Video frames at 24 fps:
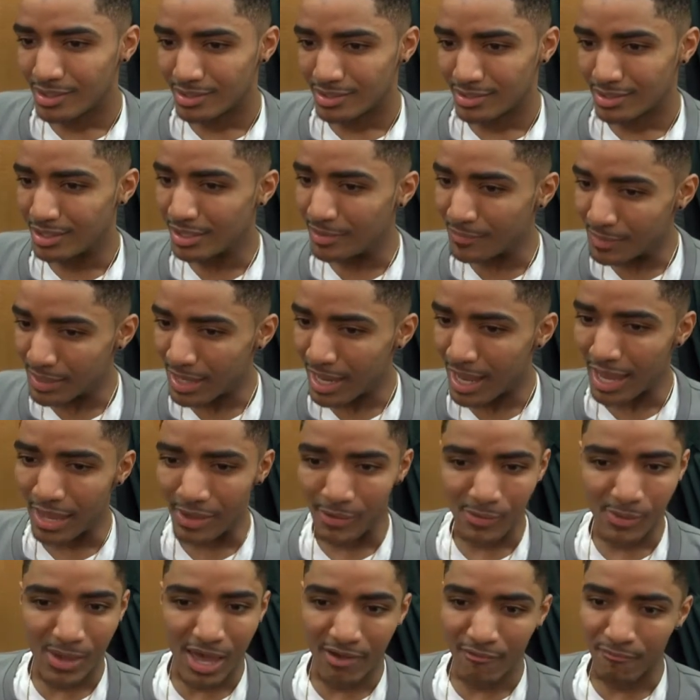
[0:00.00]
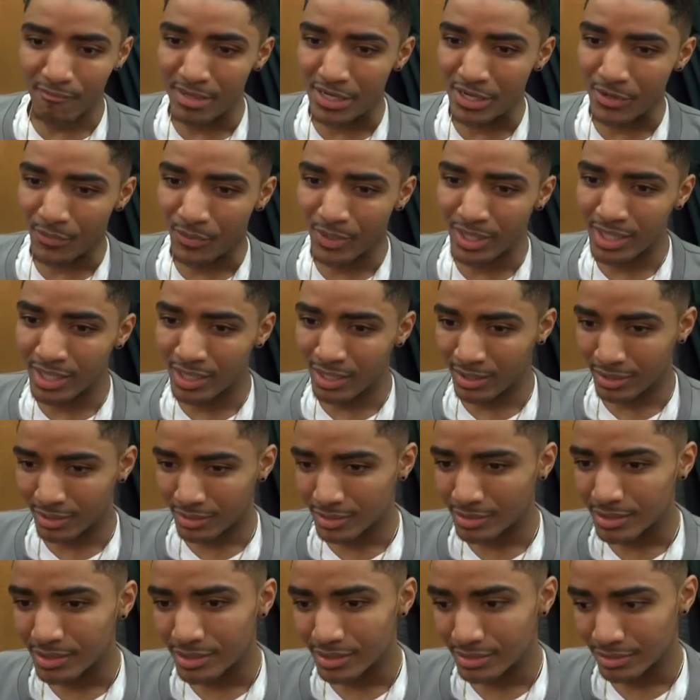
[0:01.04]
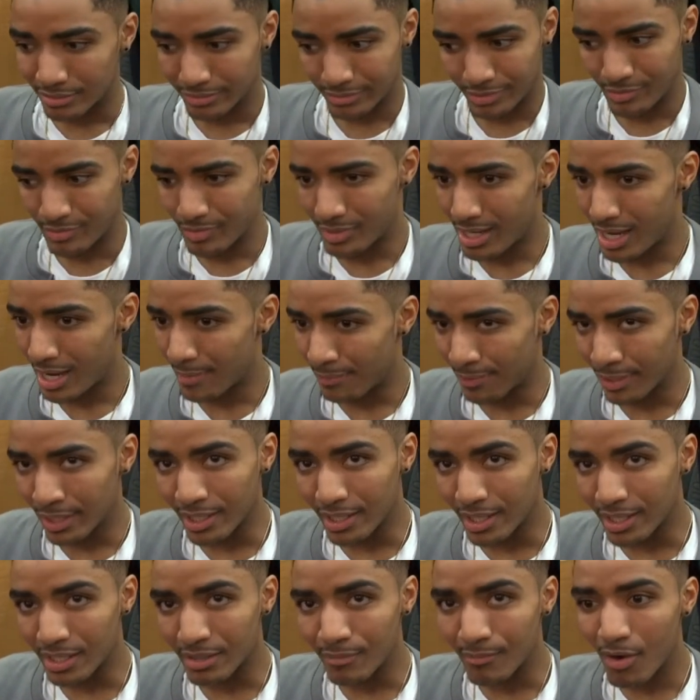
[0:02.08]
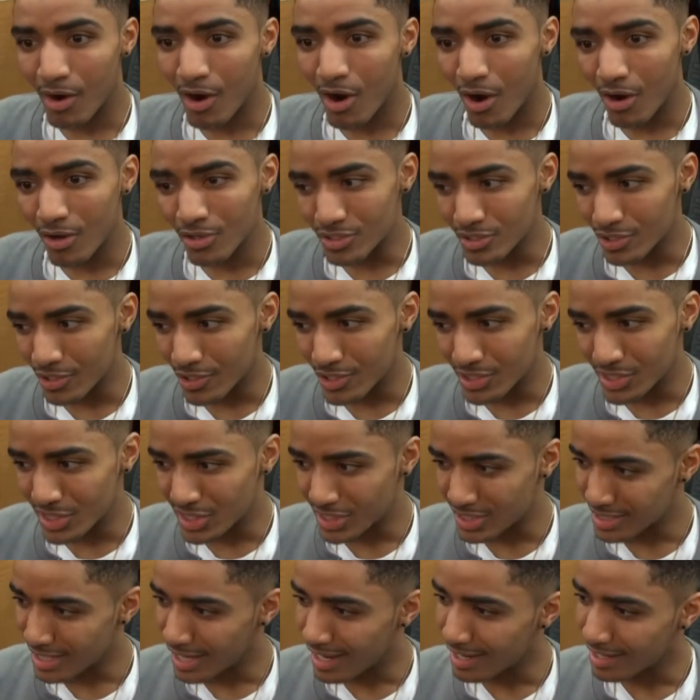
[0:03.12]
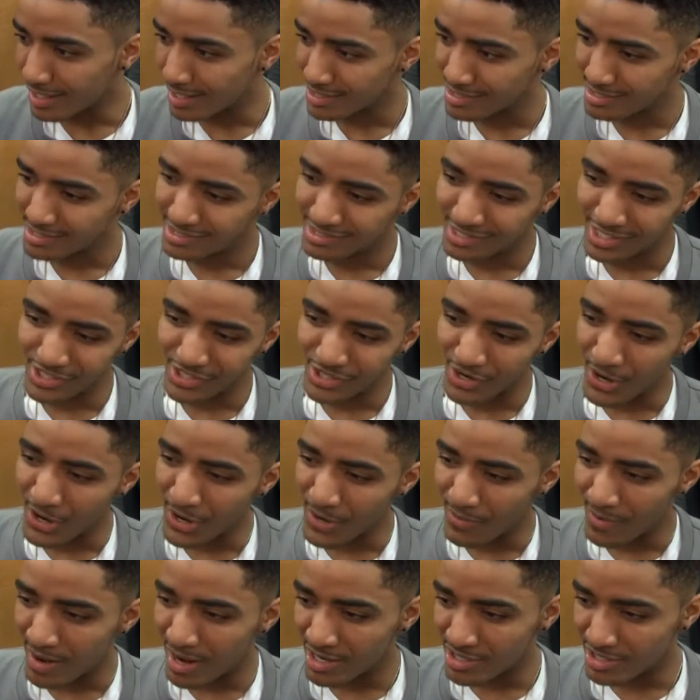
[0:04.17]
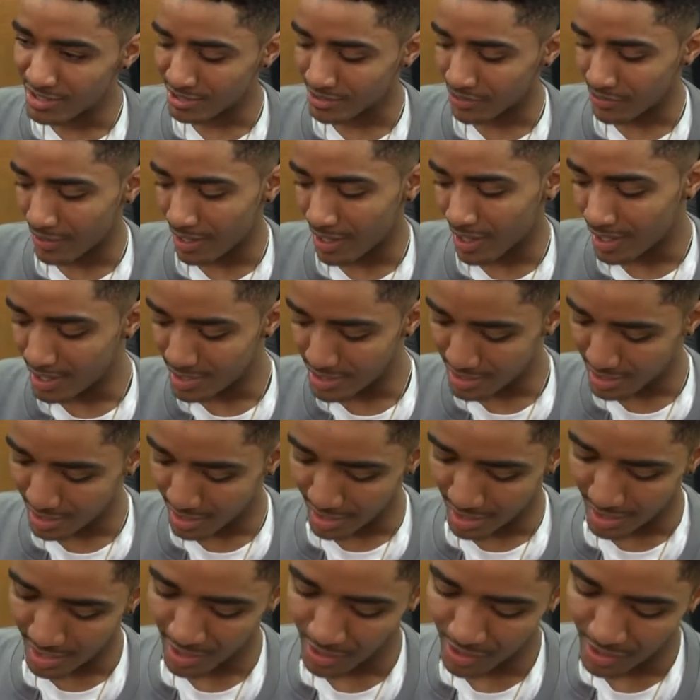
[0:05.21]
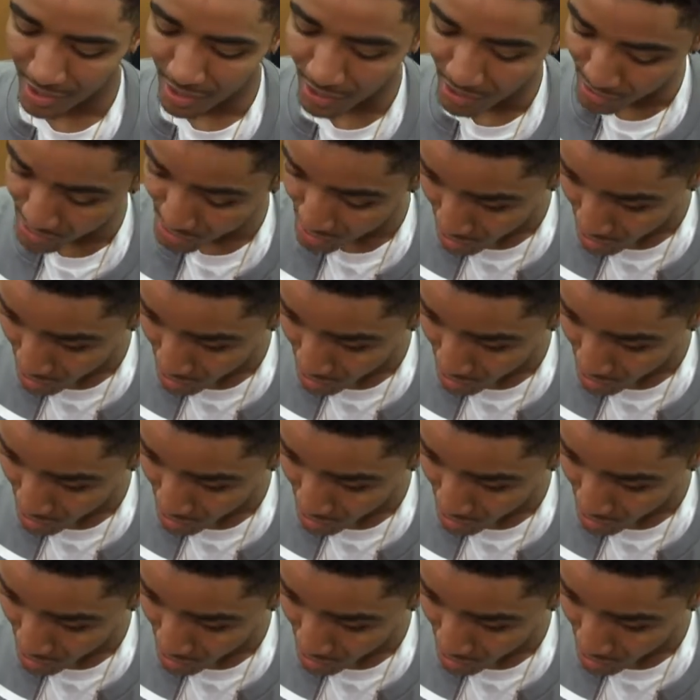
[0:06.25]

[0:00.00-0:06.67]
in NBA, you have a big win, and we got to play again tomorrow. So it's just like the turnaround is crazy. And, you know,